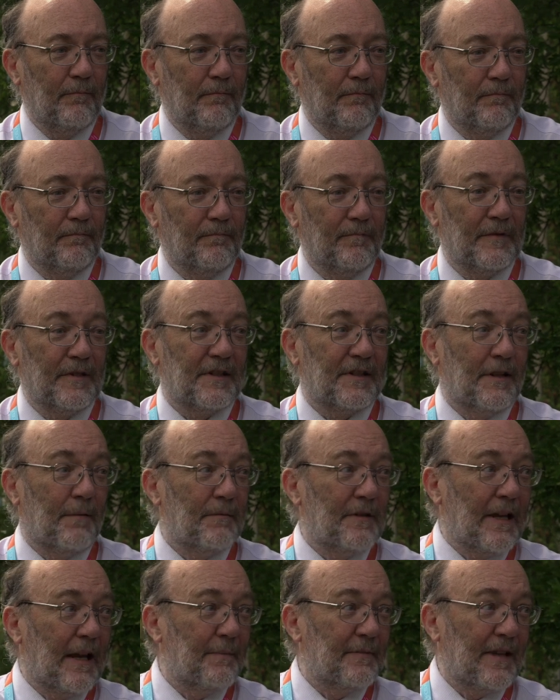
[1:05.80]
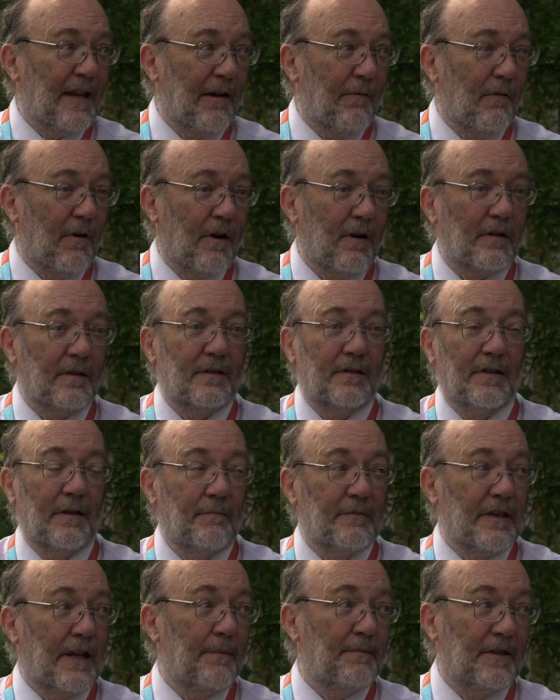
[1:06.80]
Um, sometimes that worked,
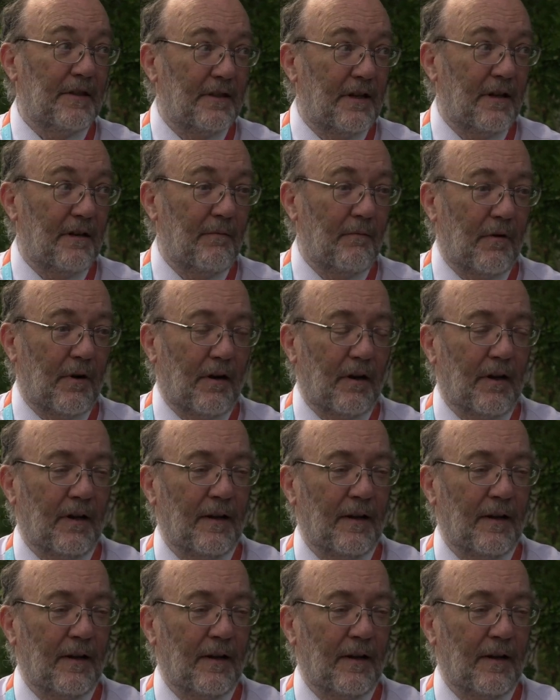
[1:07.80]
sometimes it didn't